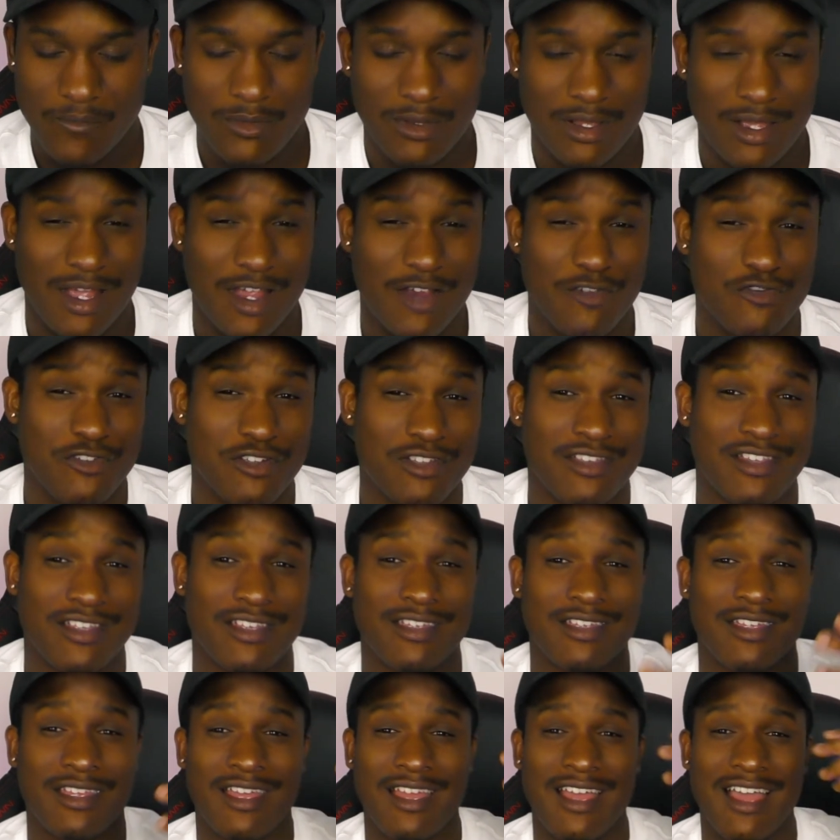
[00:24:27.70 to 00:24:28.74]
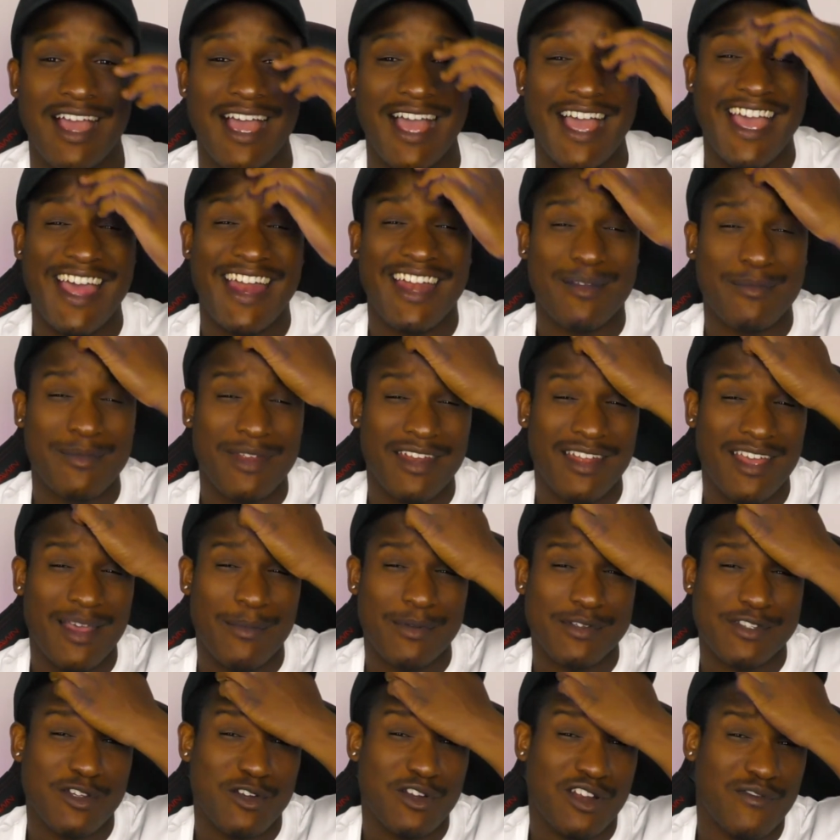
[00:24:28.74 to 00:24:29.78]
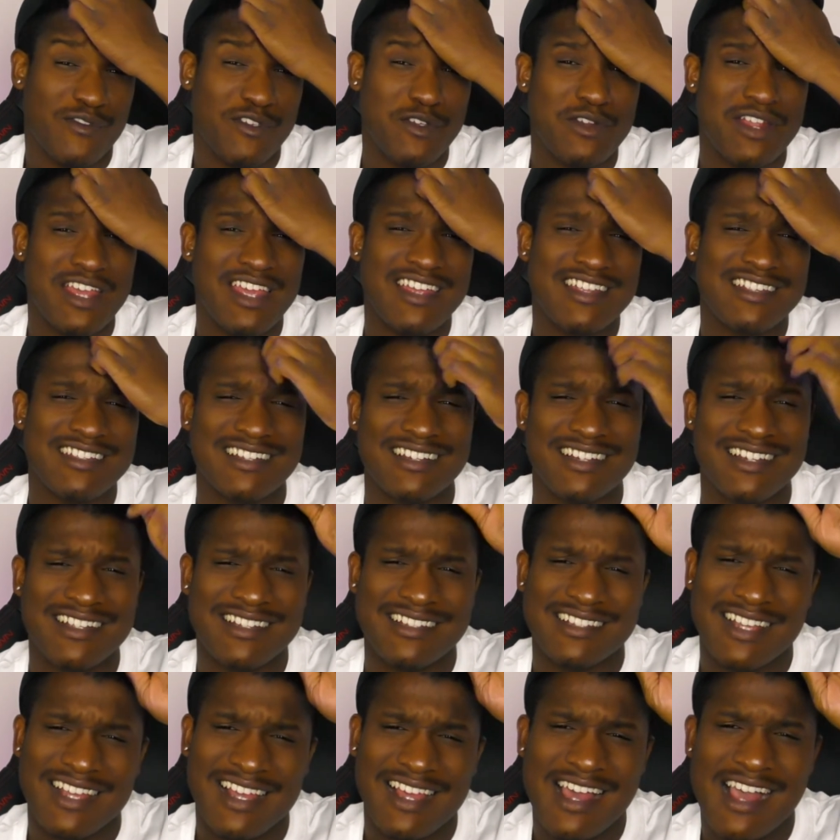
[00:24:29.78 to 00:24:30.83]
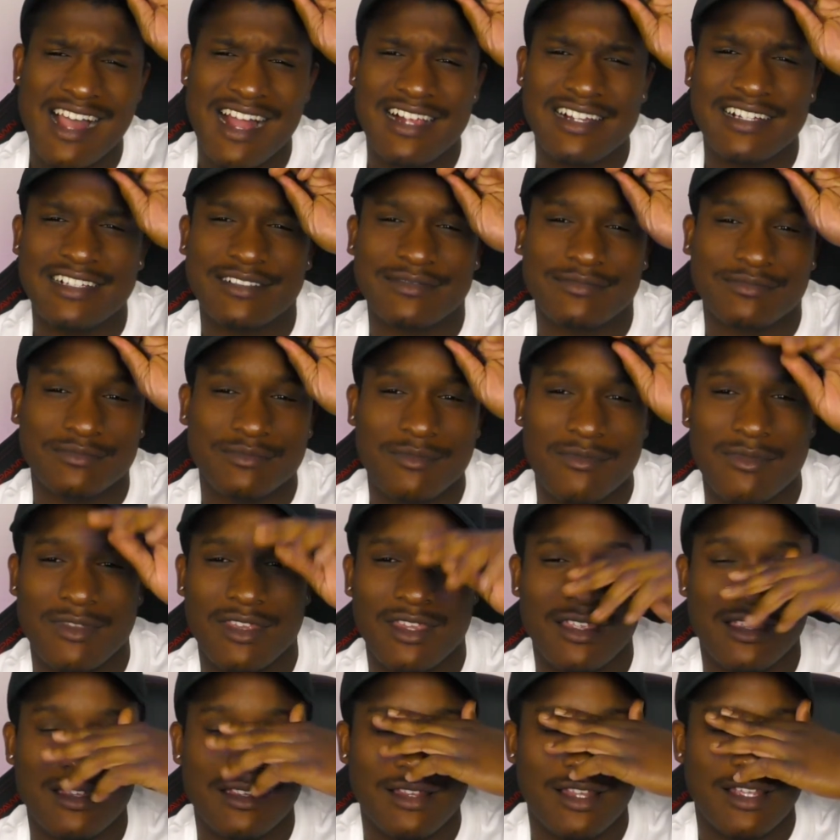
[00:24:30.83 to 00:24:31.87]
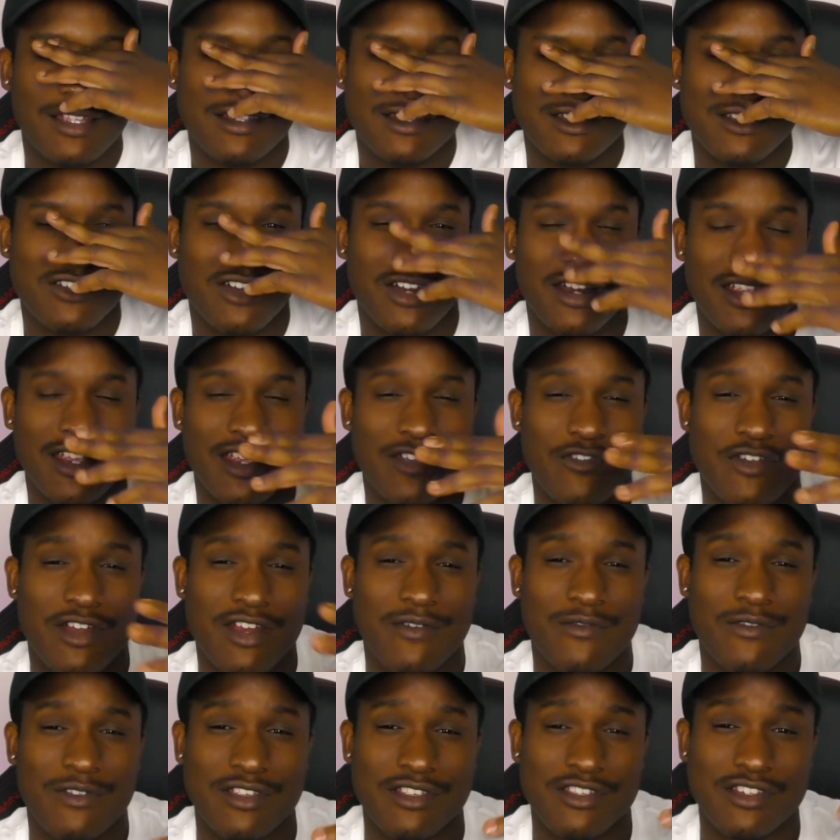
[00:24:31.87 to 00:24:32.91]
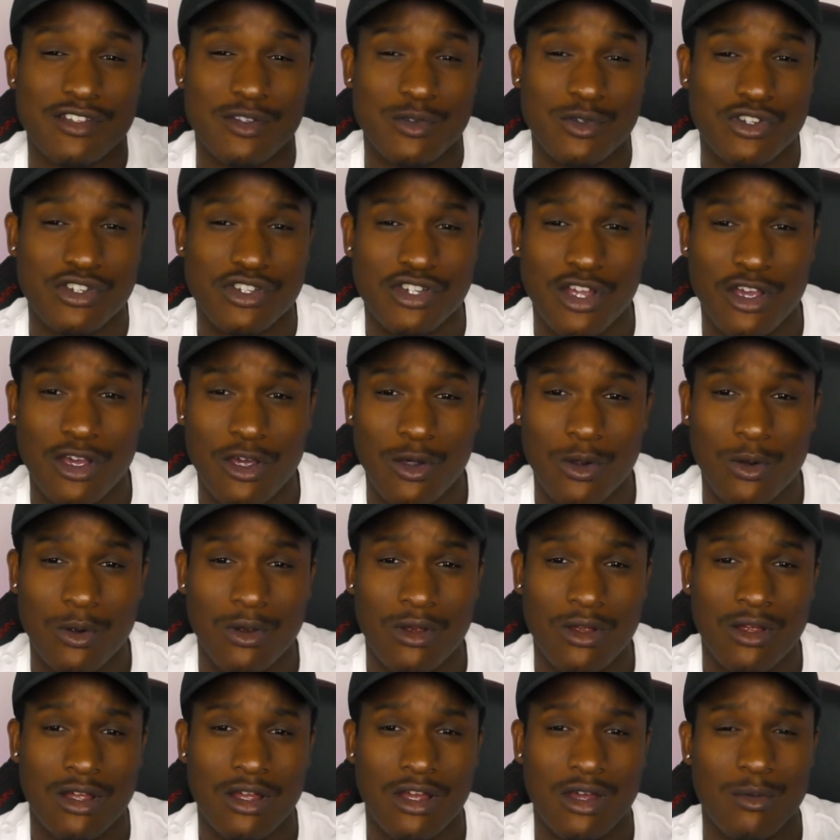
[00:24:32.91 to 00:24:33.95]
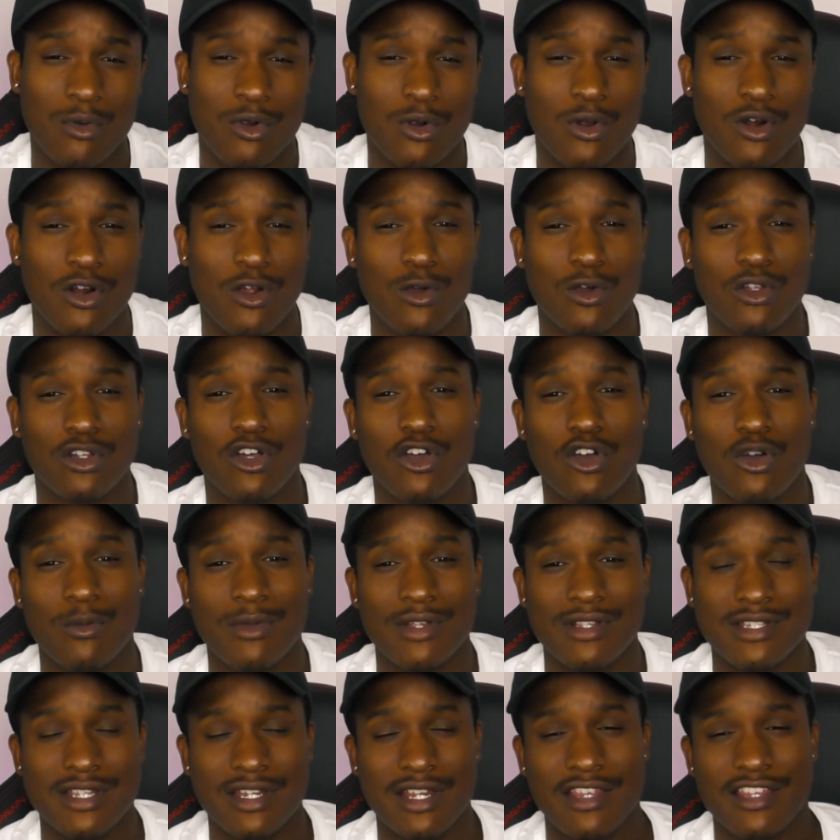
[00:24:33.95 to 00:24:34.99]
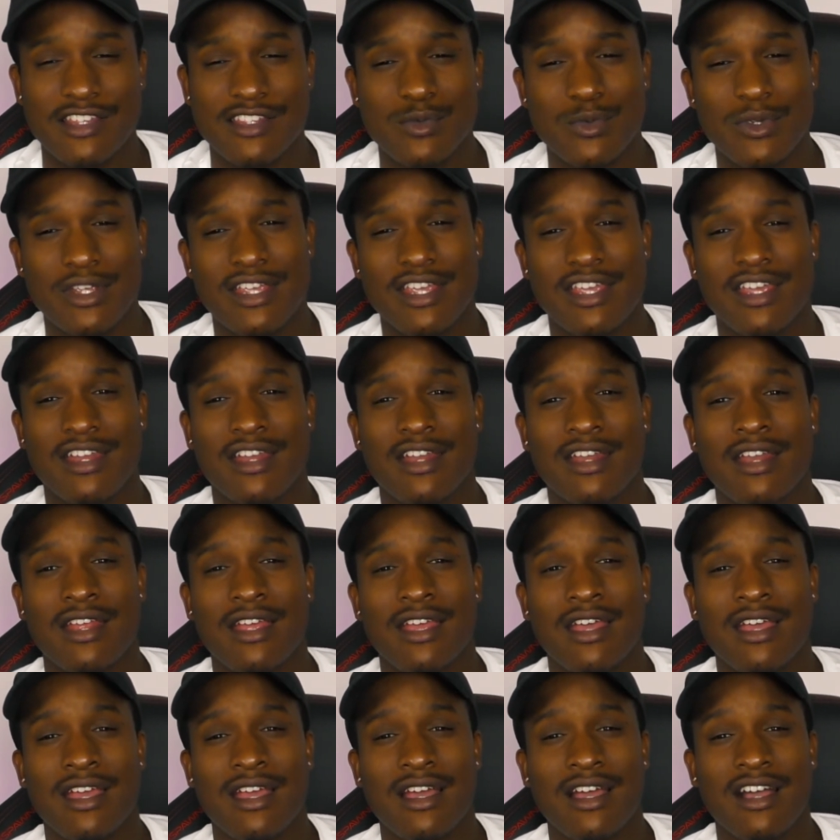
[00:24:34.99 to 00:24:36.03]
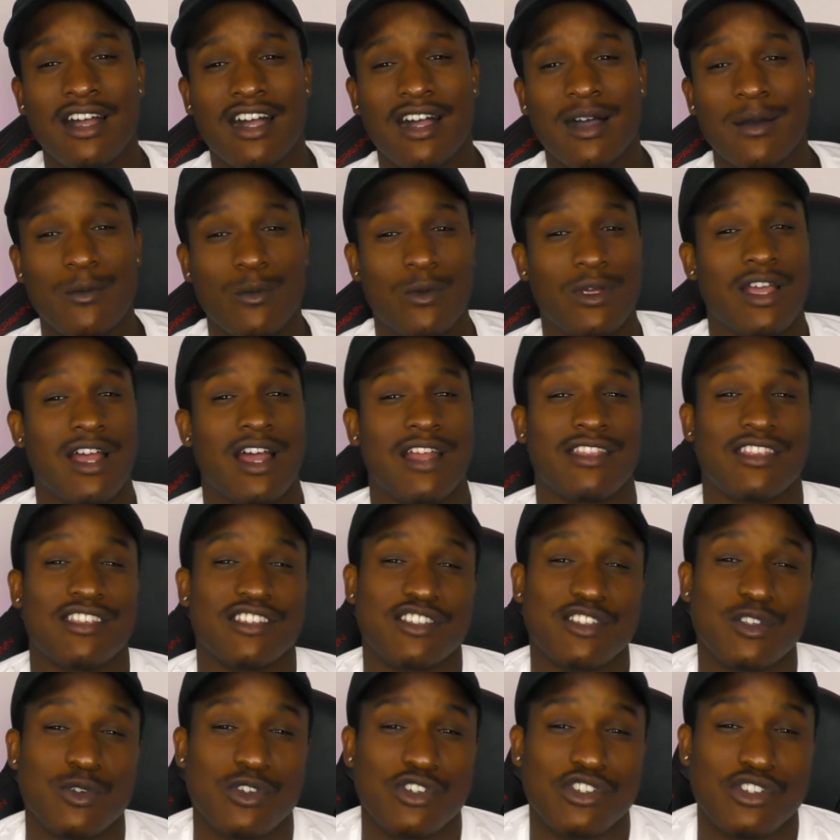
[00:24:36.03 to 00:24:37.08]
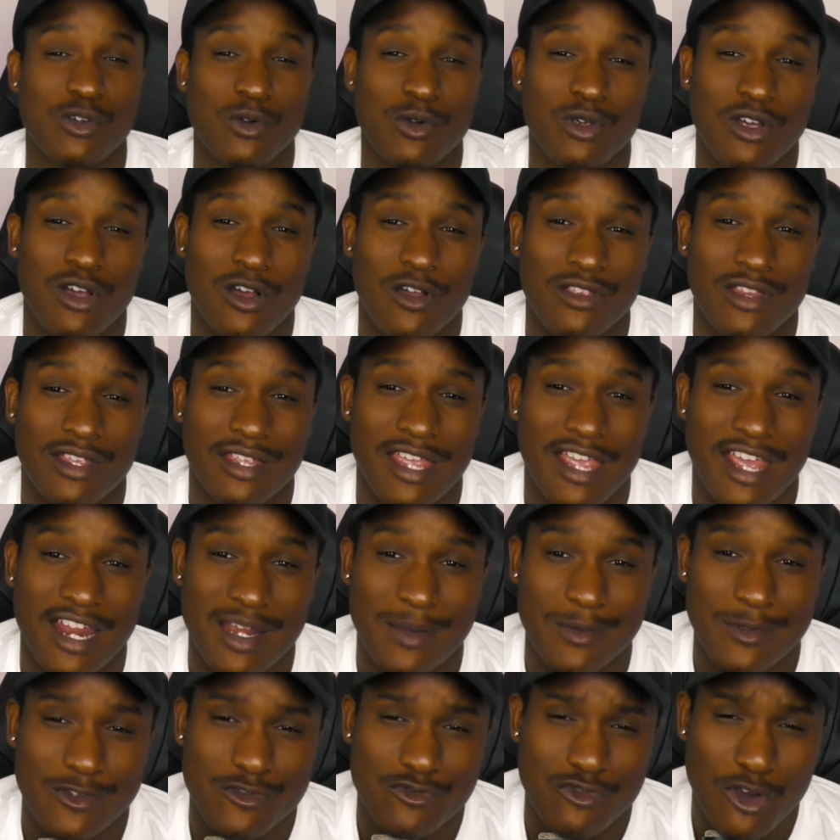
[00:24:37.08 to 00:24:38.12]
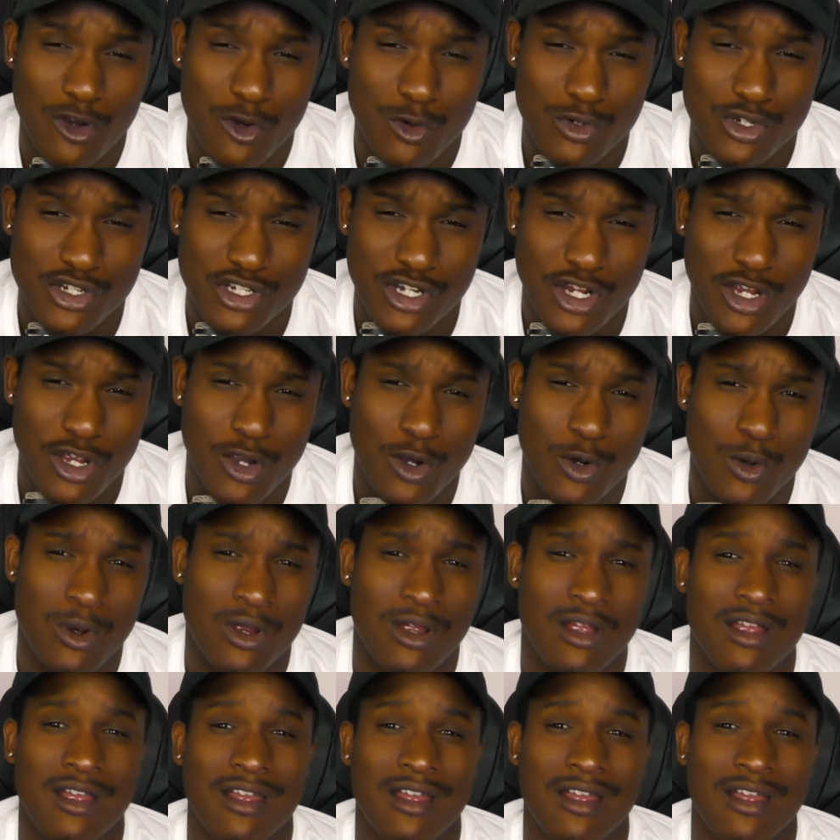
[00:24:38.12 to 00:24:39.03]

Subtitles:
I hadn't made an episode in a few days because like just trying to get ready for this new show. I'm going to Oklahoma City this weekend. We got this new show called The Cannabis Road Show.